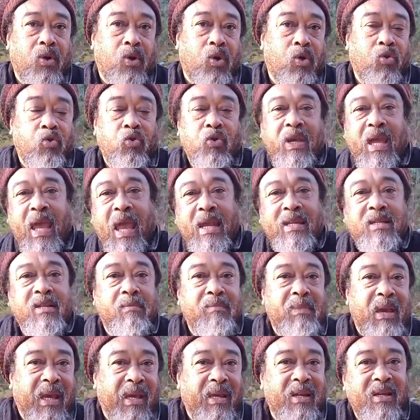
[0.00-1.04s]
create a
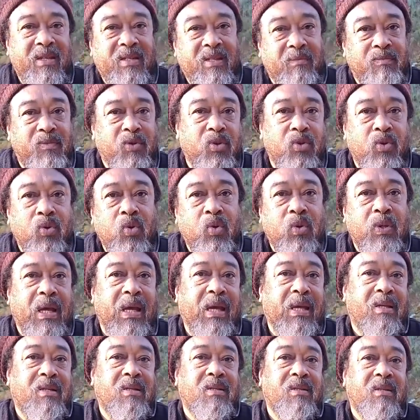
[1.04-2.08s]
mechanism to do
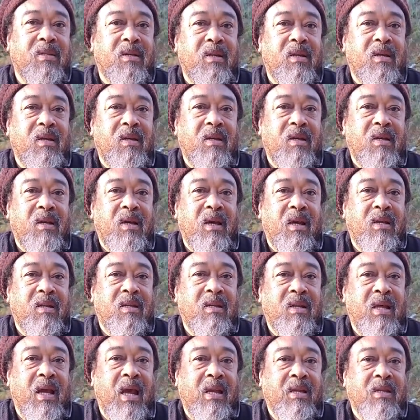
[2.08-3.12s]
that.
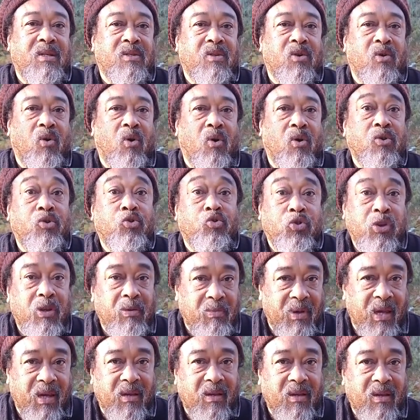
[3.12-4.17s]
And that is called
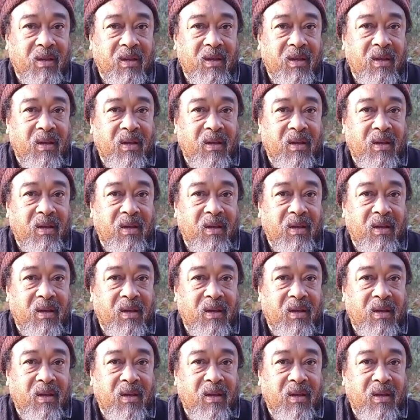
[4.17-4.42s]
dreaming.